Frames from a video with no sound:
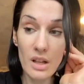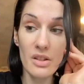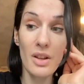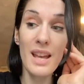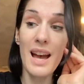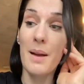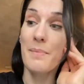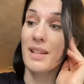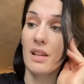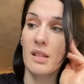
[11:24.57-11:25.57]
So yeah, I'm
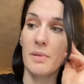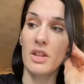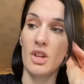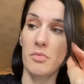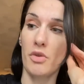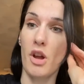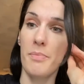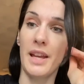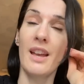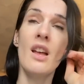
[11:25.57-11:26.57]
excited about the gyms
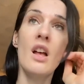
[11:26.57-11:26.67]
reopening.